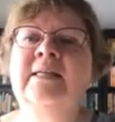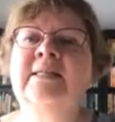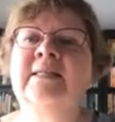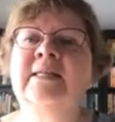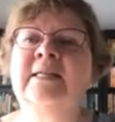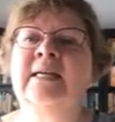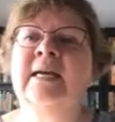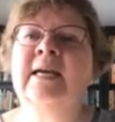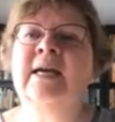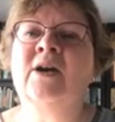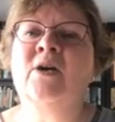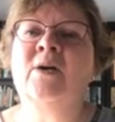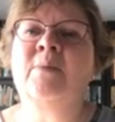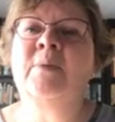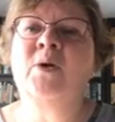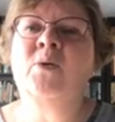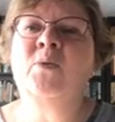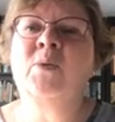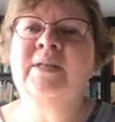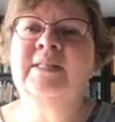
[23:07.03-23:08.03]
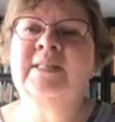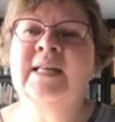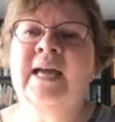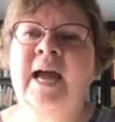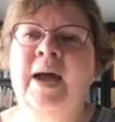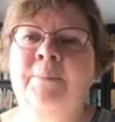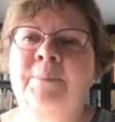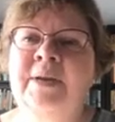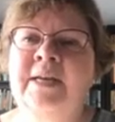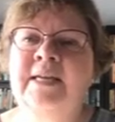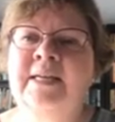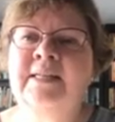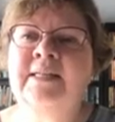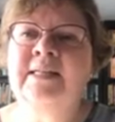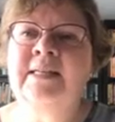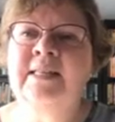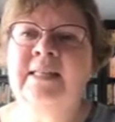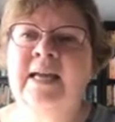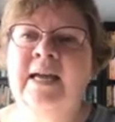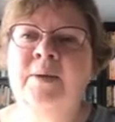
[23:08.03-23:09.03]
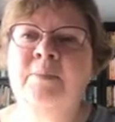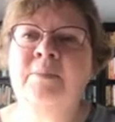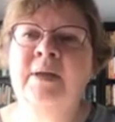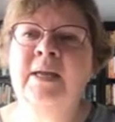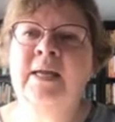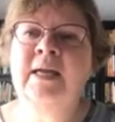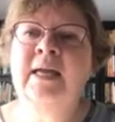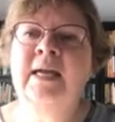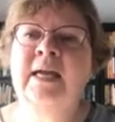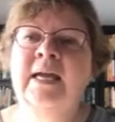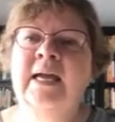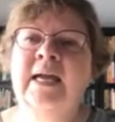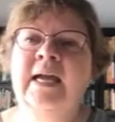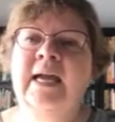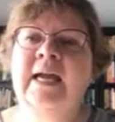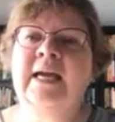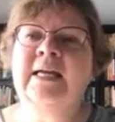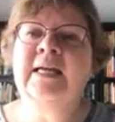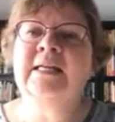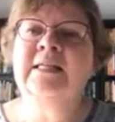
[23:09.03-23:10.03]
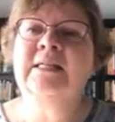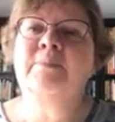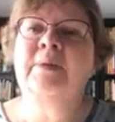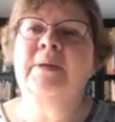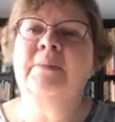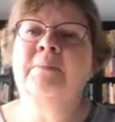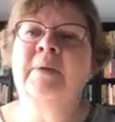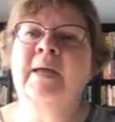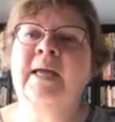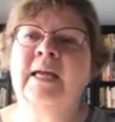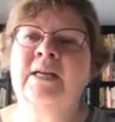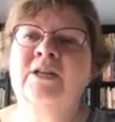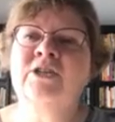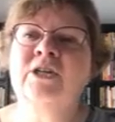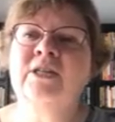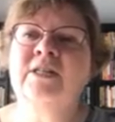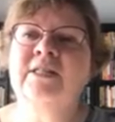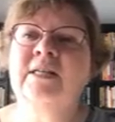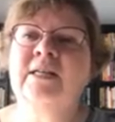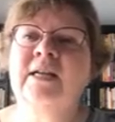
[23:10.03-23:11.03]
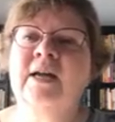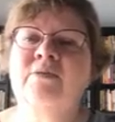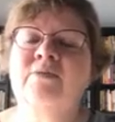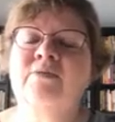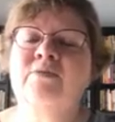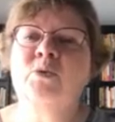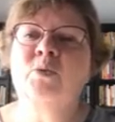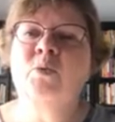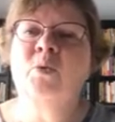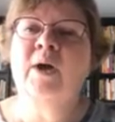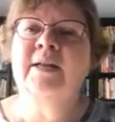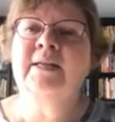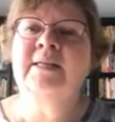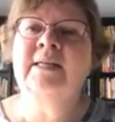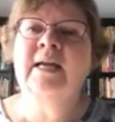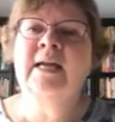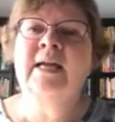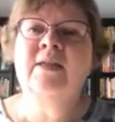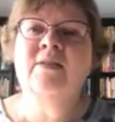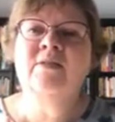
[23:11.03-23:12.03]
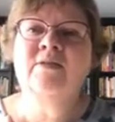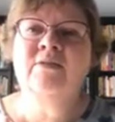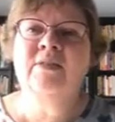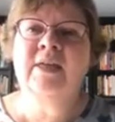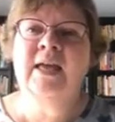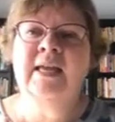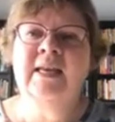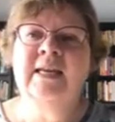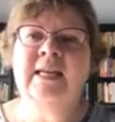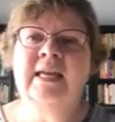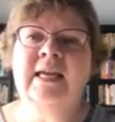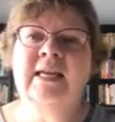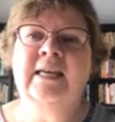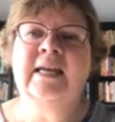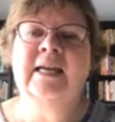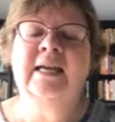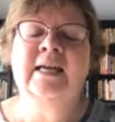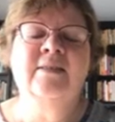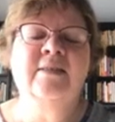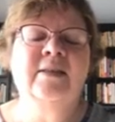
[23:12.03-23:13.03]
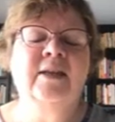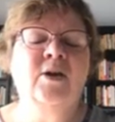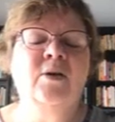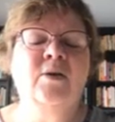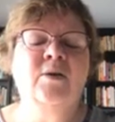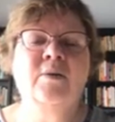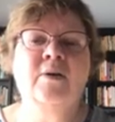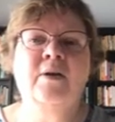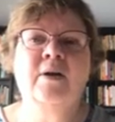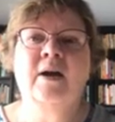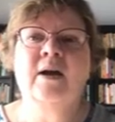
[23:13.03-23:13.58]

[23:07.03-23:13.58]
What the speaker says: to care about what's happening to them, and to be patient enough for what they need in their